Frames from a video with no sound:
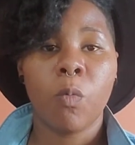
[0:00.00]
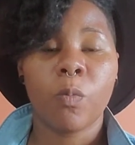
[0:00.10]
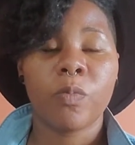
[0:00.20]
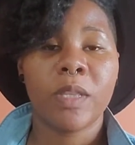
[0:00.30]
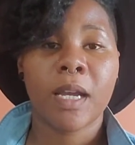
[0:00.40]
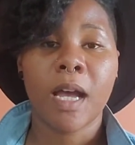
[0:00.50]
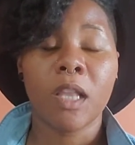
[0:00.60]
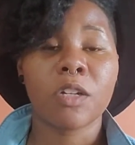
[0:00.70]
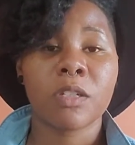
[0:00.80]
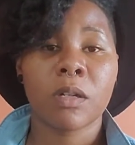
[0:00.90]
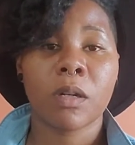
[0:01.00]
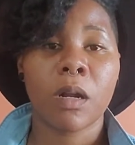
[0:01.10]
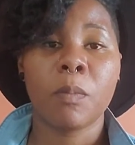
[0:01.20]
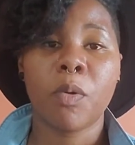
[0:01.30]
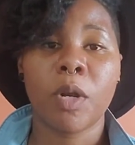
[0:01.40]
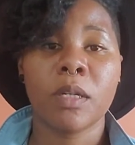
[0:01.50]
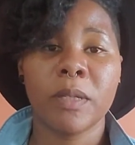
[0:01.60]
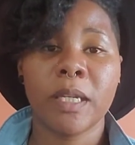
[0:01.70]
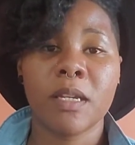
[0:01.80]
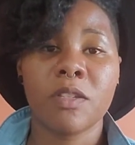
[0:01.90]
the colors are important
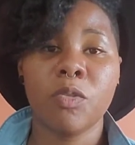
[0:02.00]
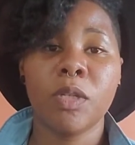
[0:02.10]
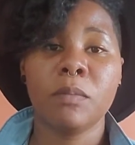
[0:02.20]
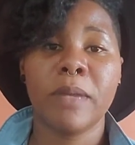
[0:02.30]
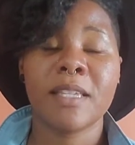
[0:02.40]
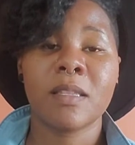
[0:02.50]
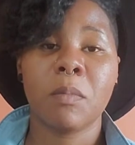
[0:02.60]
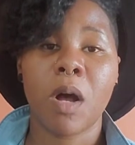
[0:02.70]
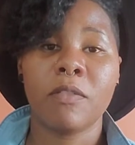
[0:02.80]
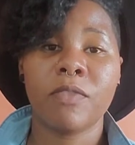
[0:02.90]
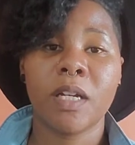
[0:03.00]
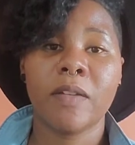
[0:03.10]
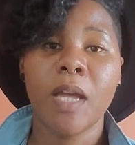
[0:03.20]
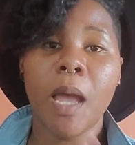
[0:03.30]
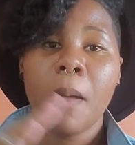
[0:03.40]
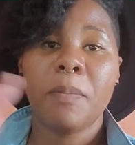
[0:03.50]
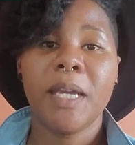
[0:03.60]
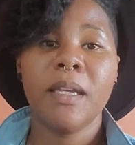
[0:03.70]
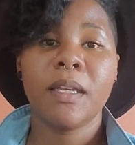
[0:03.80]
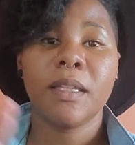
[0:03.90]
because you can base them off of
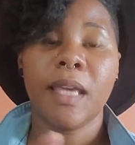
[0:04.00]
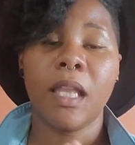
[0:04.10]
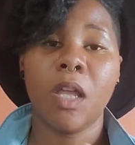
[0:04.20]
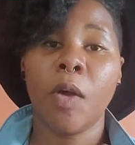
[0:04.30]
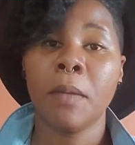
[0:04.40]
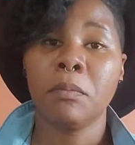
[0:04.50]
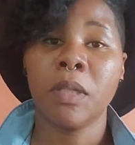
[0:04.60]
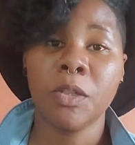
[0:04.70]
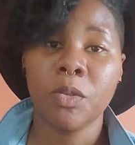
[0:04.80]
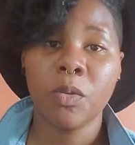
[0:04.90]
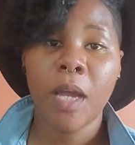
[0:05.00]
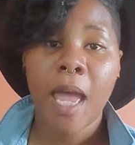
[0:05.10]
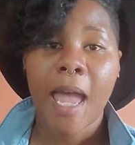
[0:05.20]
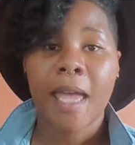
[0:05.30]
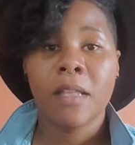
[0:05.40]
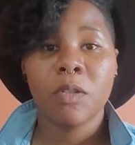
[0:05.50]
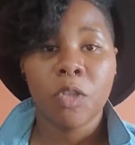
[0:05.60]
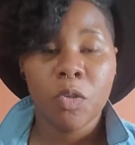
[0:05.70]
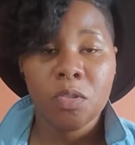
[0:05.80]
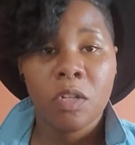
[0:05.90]
pink, yellow, and blue,
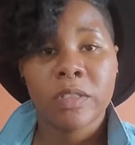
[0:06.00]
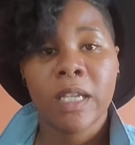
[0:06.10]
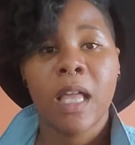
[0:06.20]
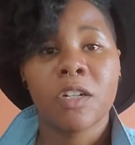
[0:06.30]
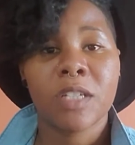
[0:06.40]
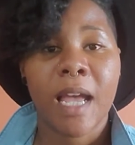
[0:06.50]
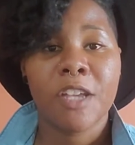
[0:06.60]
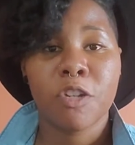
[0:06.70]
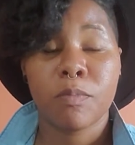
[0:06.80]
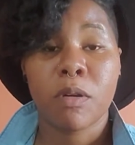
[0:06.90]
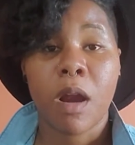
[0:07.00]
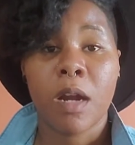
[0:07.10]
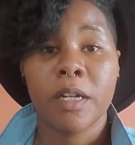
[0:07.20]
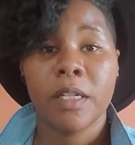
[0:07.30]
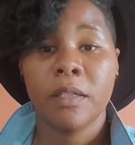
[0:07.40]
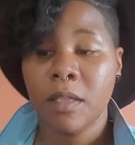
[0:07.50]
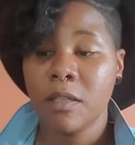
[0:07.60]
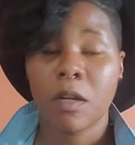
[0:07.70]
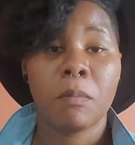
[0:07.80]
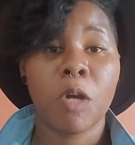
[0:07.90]
and use those colors as your priority.
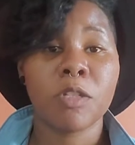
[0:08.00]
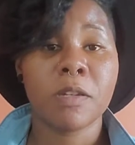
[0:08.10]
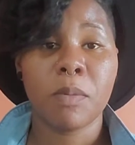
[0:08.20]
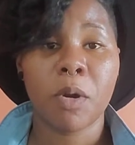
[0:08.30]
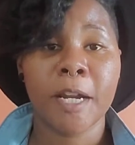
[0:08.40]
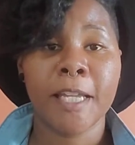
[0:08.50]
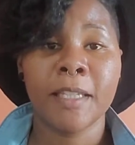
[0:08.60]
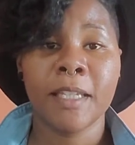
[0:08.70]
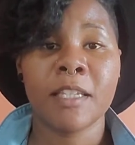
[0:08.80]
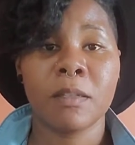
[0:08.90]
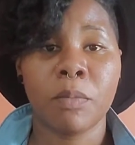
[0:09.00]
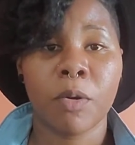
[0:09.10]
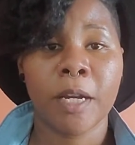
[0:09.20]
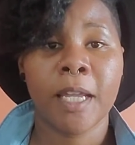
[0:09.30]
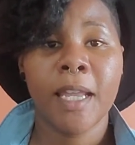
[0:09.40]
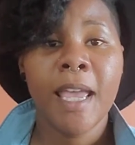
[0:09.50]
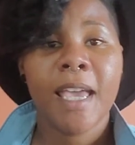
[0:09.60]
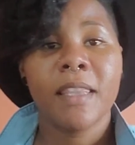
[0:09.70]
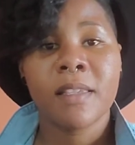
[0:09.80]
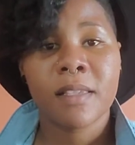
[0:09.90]
These are most important, least important,
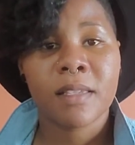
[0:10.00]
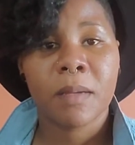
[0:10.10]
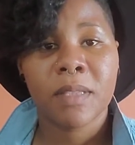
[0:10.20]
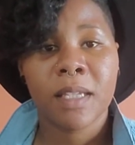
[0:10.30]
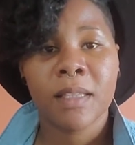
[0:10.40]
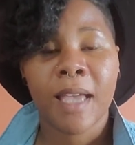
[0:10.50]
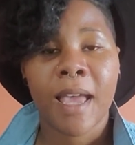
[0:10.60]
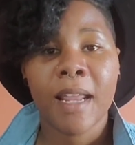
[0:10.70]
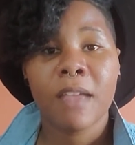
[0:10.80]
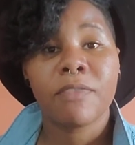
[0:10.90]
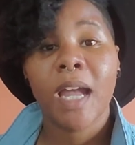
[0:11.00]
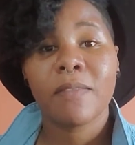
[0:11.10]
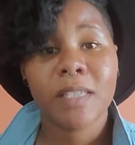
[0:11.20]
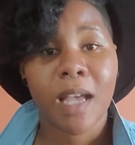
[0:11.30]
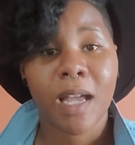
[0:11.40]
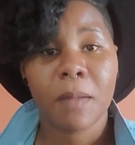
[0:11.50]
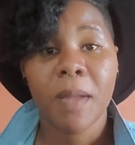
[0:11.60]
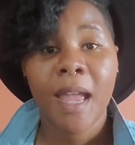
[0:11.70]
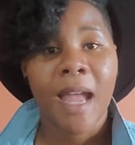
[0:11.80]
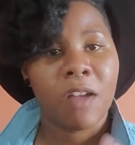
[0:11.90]
and this is something that if I have time,
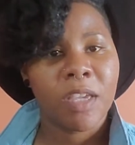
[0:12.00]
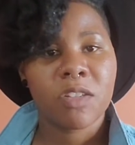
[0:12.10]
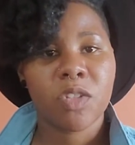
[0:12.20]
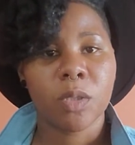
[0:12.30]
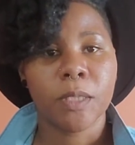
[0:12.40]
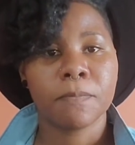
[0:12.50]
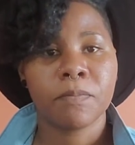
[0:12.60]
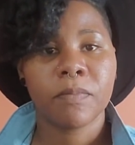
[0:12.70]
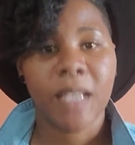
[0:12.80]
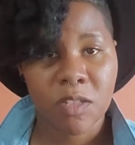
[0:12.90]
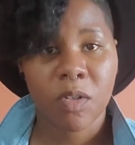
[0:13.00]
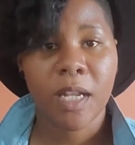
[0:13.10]
I'll get to it. That's going to